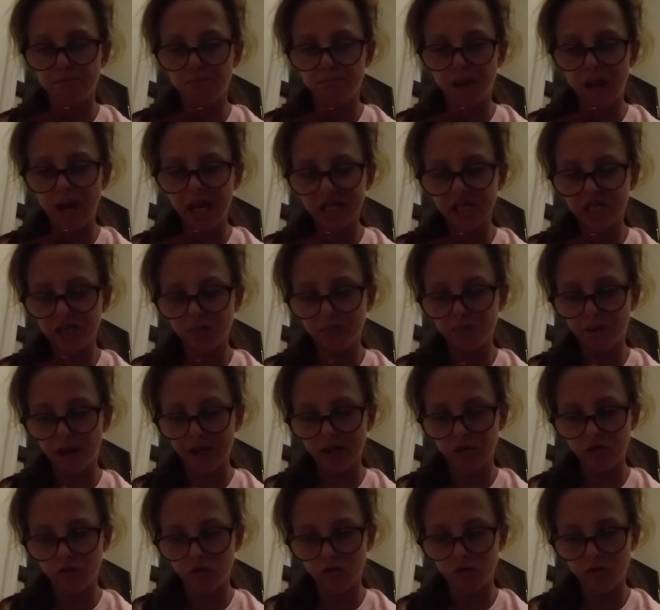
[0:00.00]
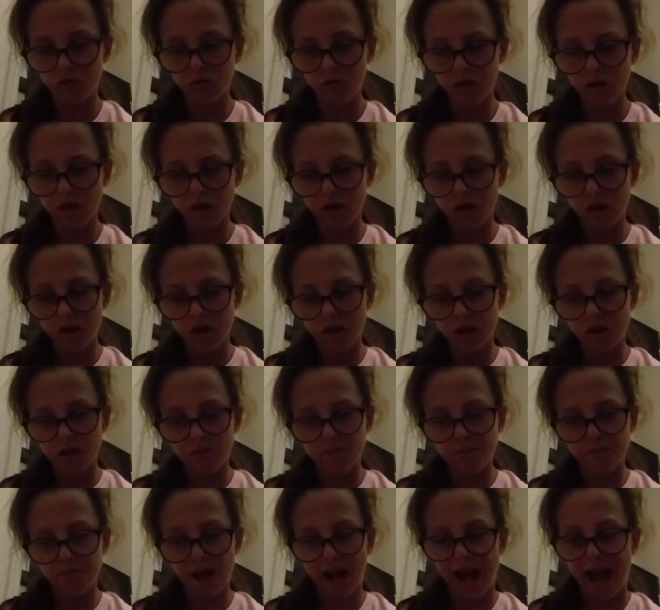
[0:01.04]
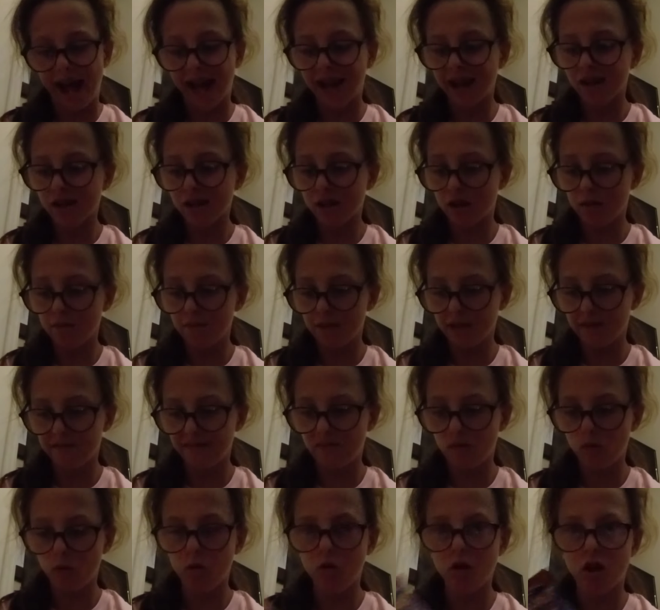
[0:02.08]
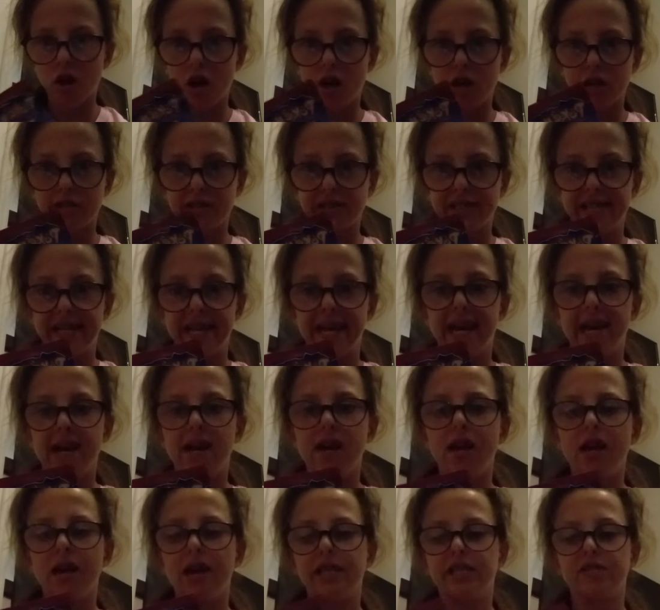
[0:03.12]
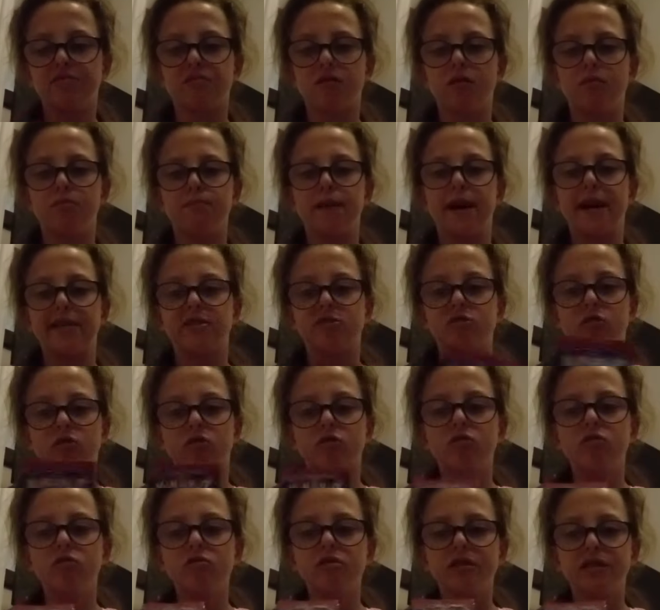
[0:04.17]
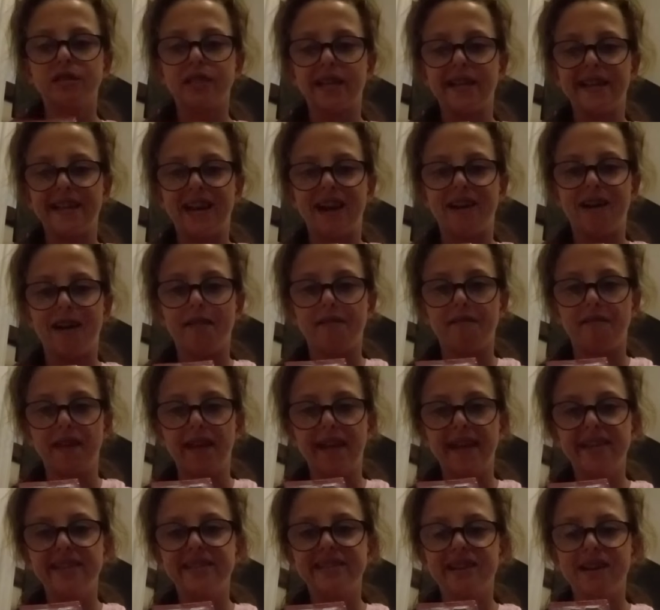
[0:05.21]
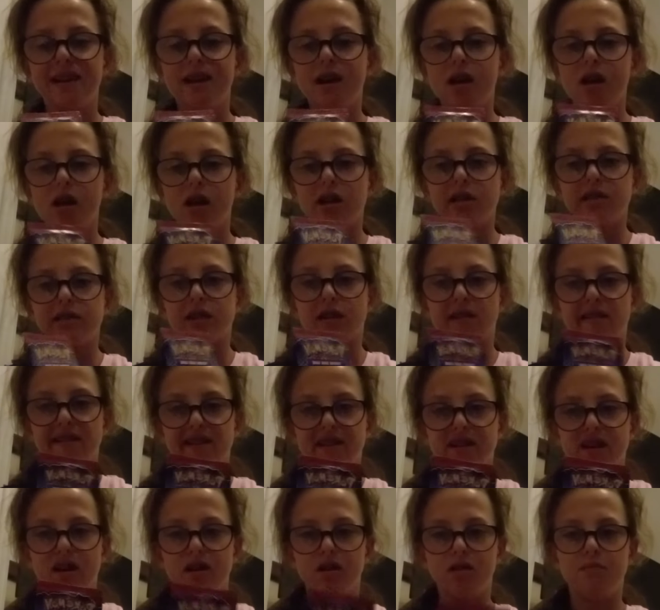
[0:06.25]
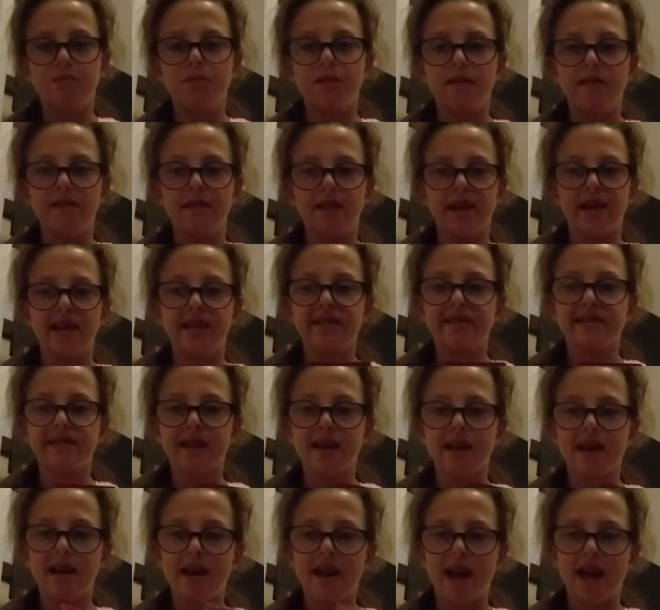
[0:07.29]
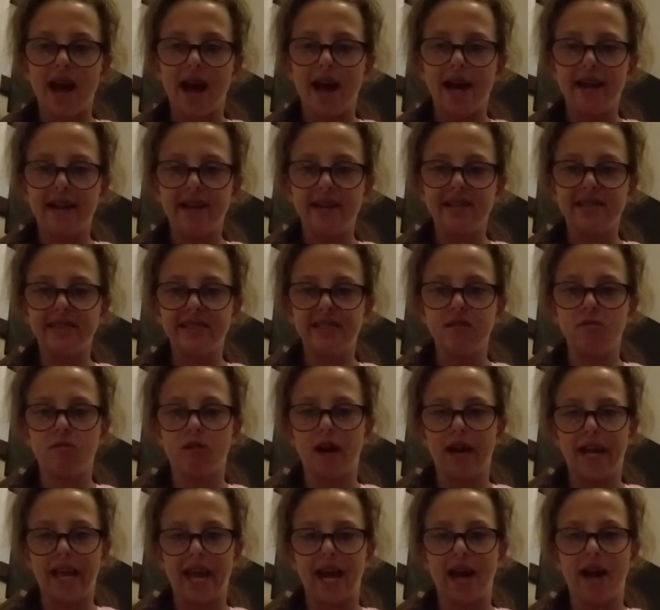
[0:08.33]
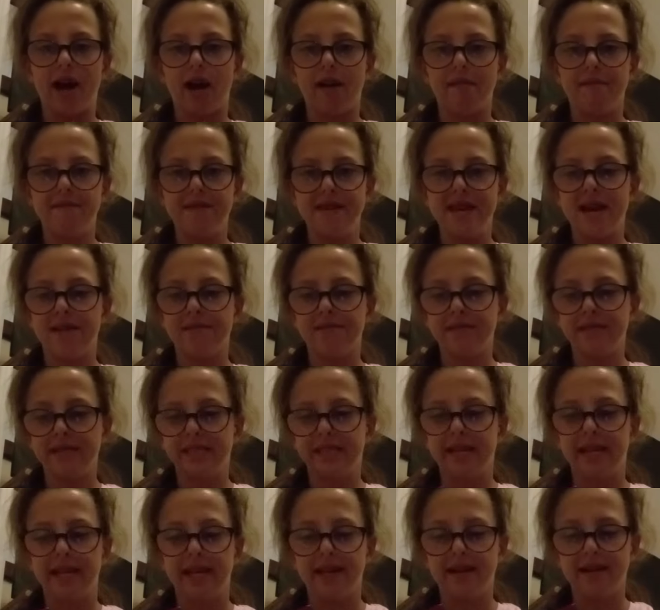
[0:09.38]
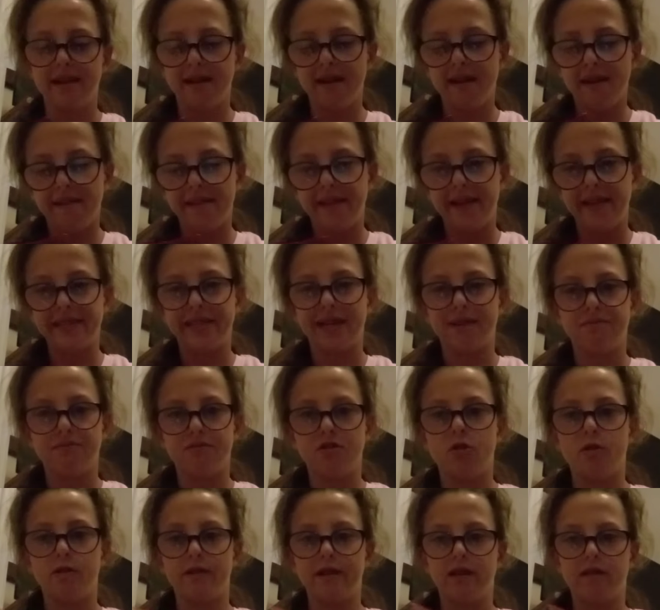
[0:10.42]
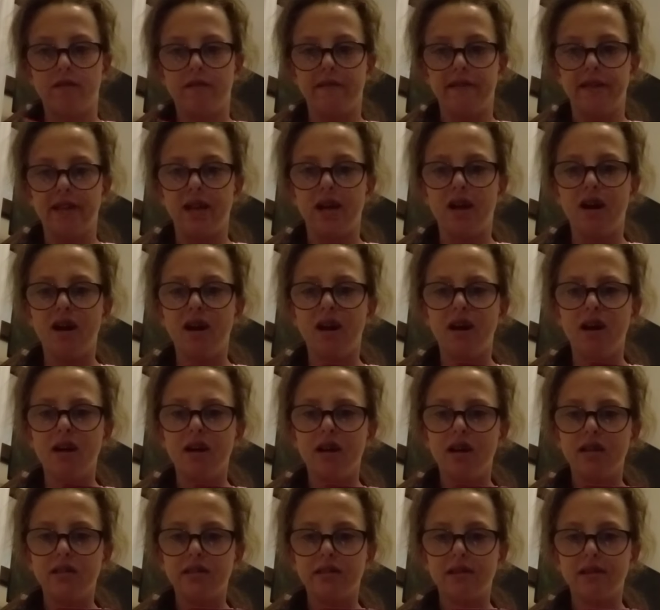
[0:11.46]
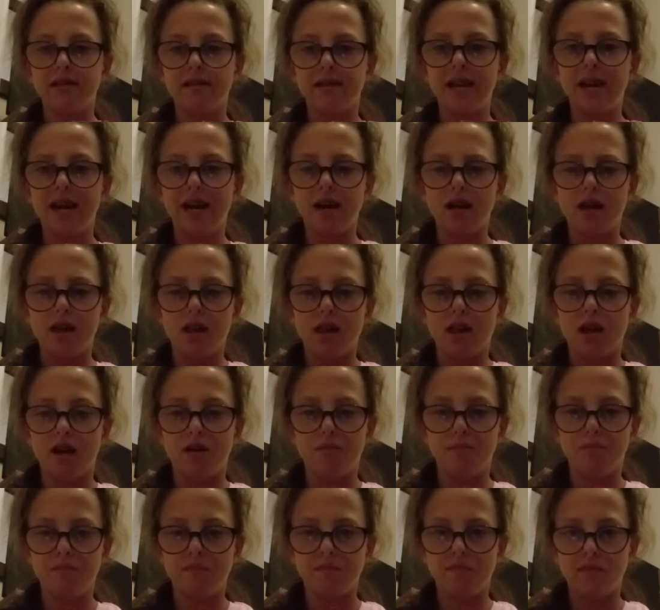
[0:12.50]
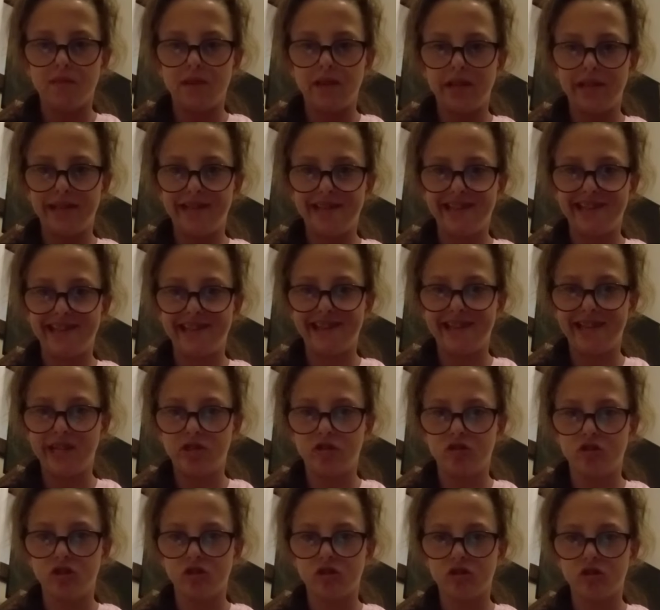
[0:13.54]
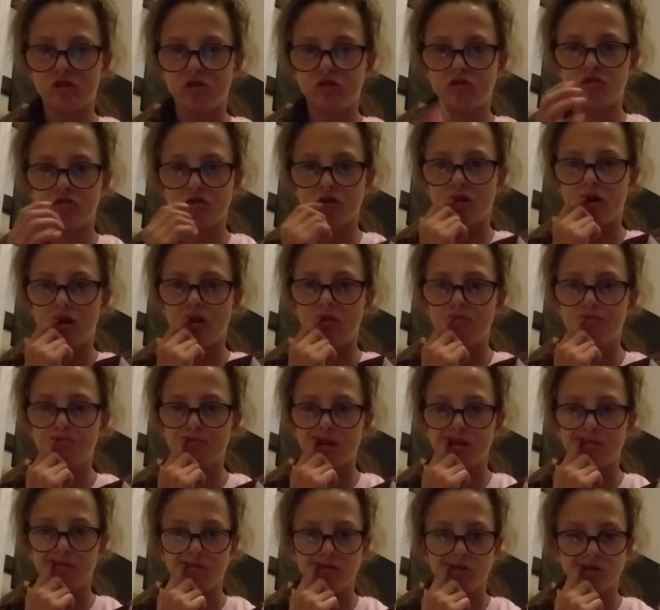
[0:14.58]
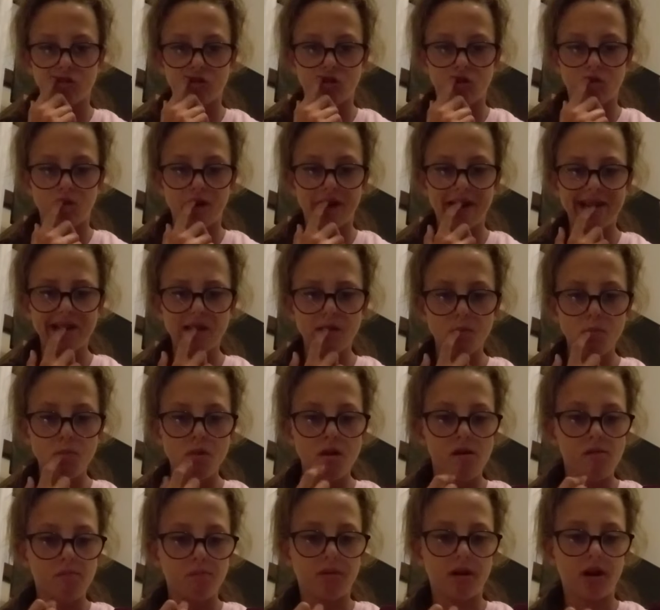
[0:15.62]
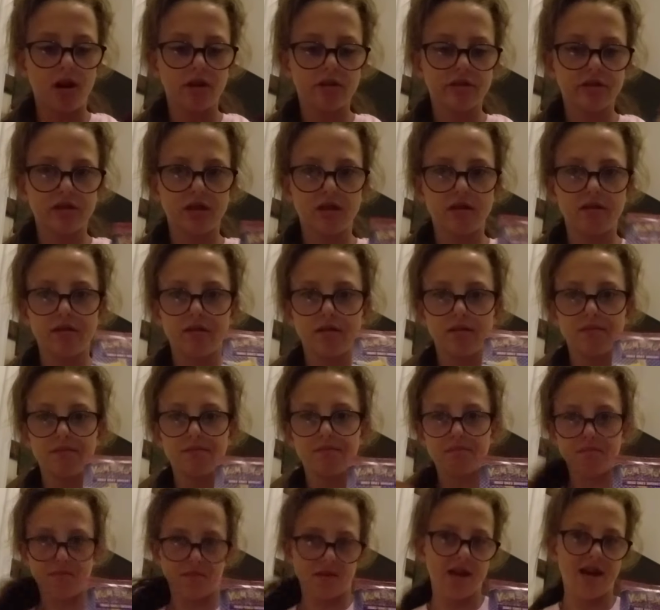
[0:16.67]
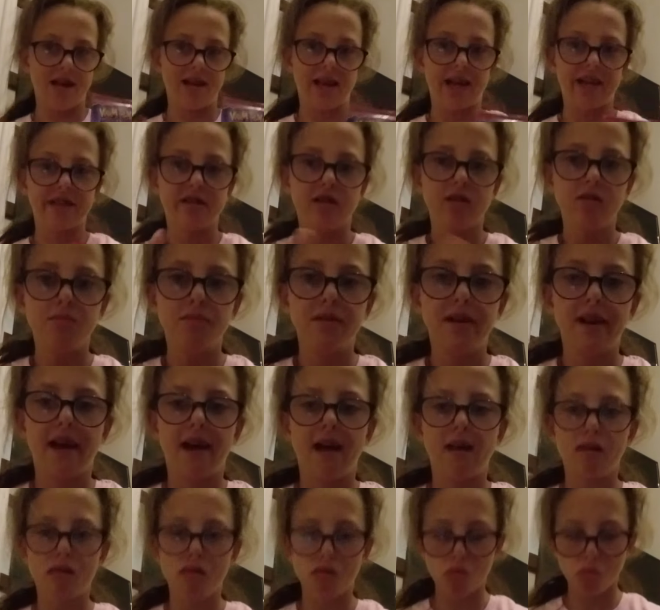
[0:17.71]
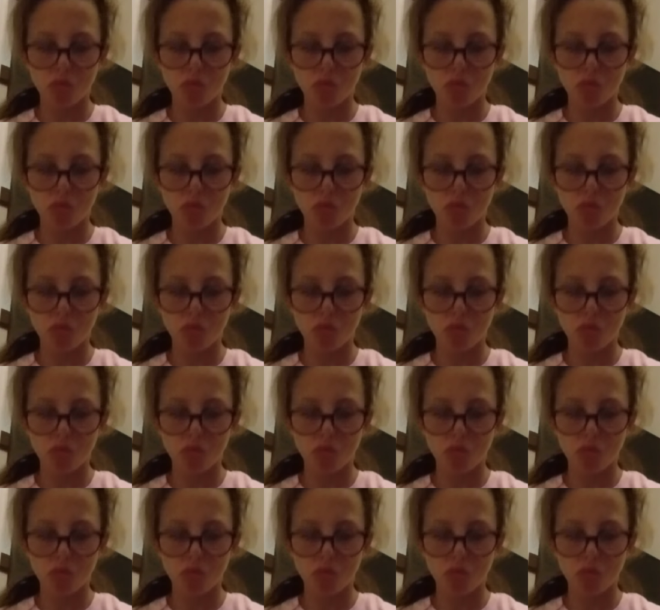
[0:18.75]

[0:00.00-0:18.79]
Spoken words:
Match Battle pack, and there's four cards in it. It's from McDonald's, they now have these. So I'm going to open this and see what I get. I've never seen these, I have no idea what they are. So yeah, it's literally just dropped, I'm not sure when. But so yeah, let's open it.